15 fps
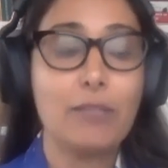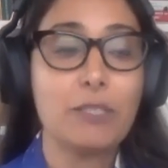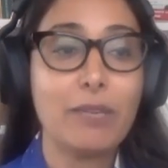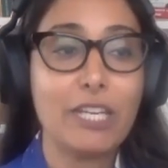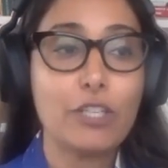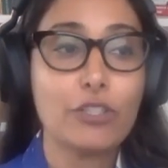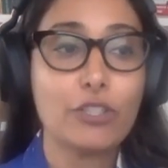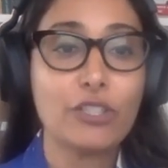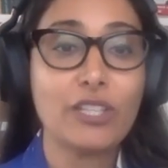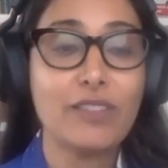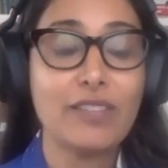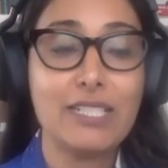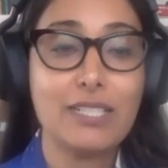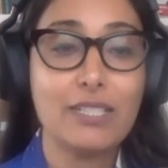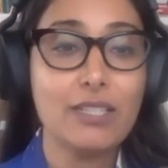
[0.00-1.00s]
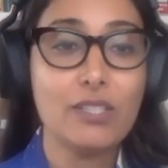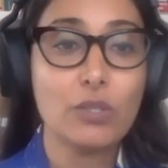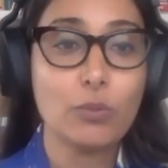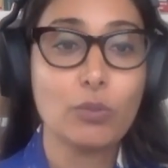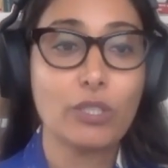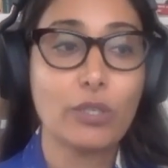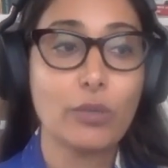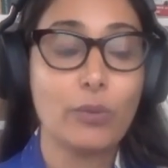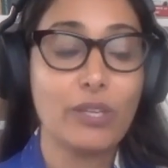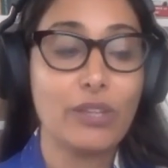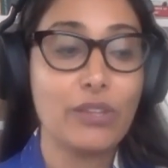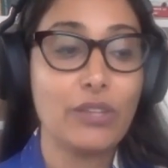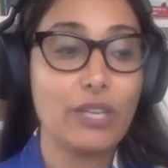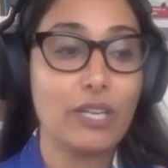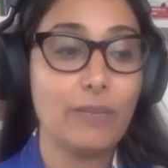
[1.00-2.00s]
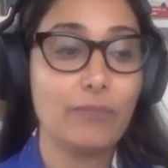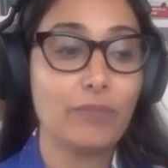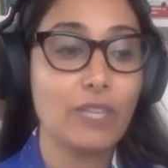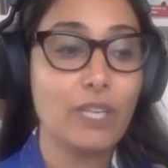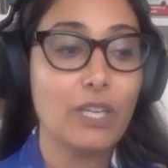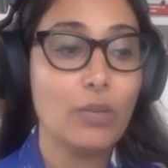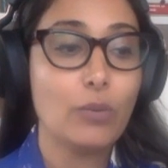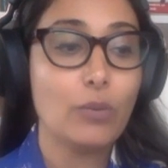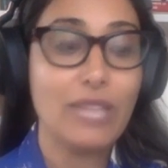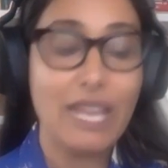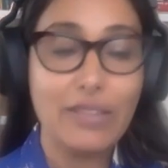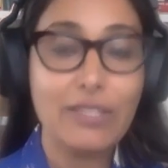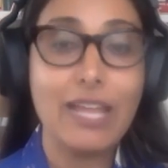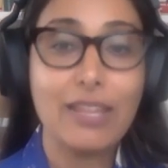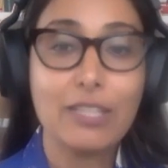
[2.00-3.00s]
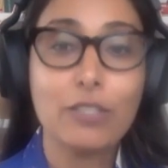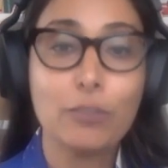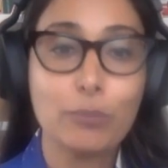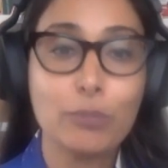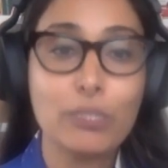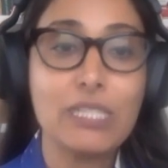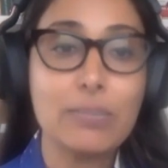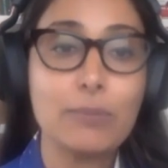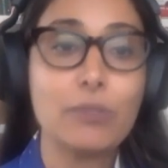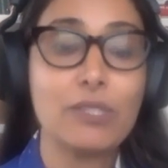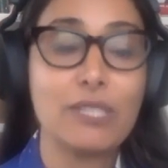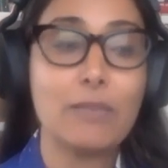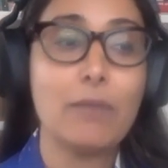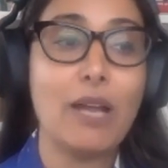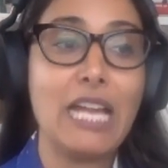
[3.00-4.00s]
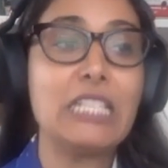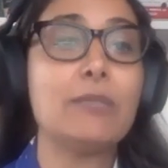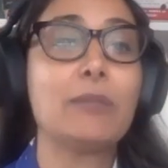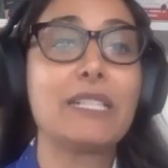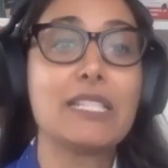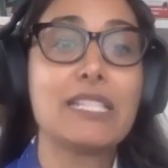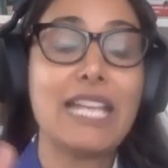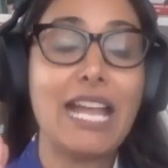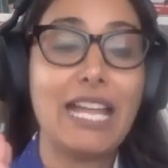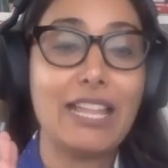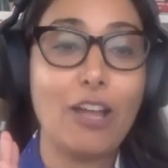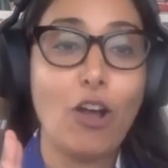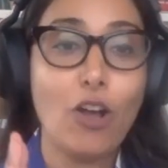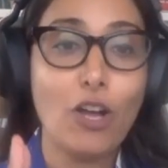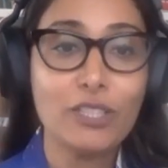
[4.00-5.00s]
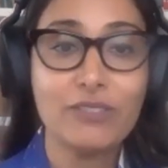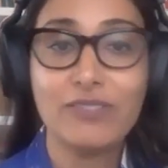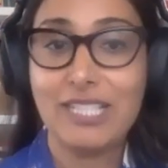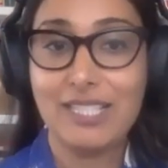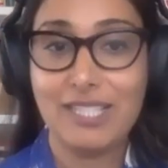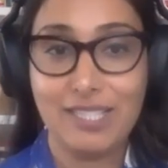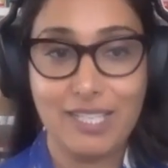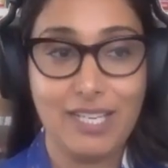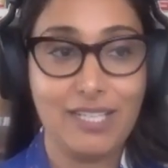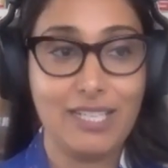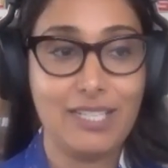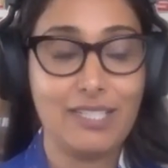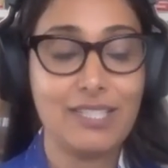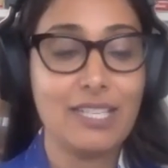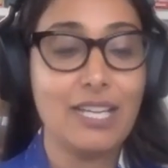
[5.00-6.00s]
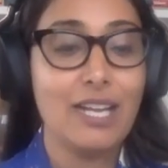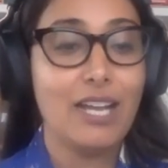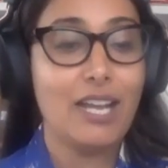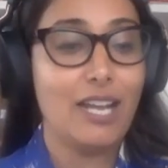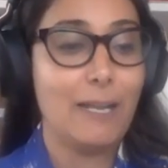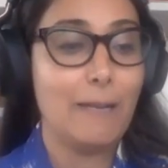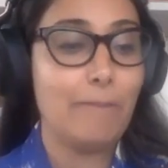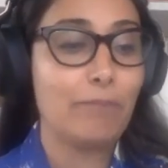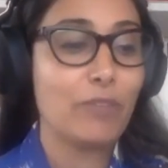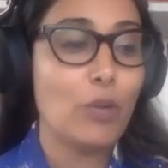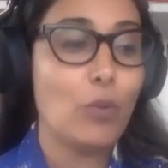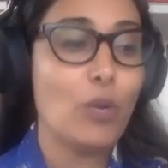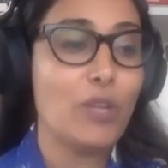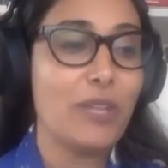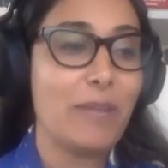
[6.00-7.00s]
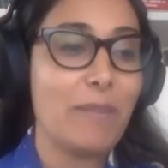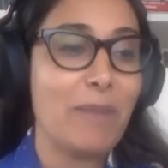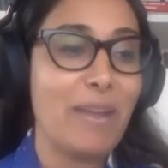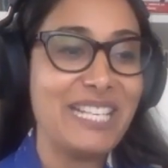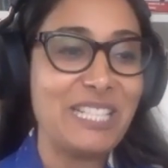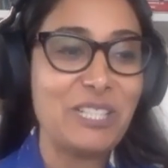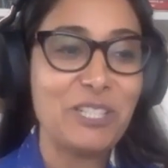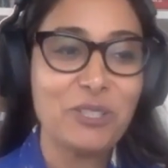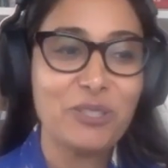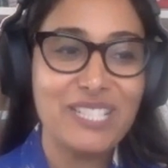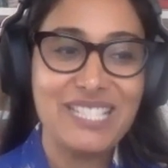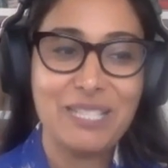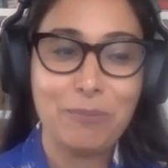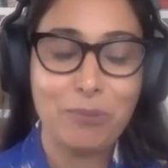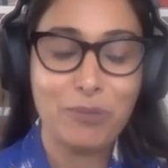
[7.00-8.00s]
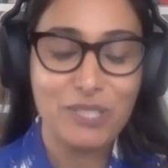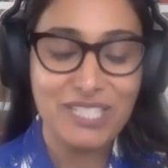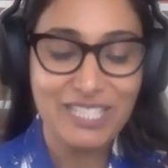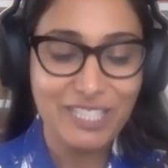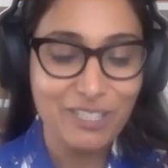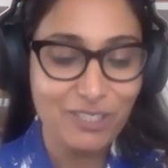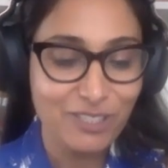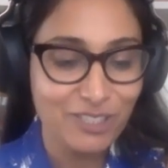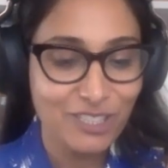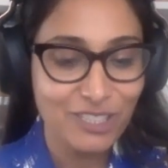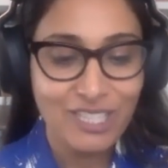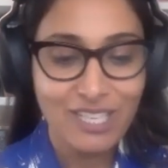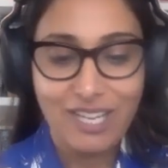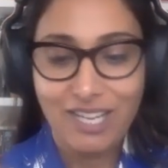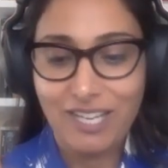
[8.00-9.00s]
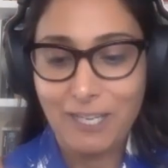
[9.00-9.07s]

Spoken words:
to make sure that they did this work with ethical principles in mind, because all of these studies, while they might increase a particular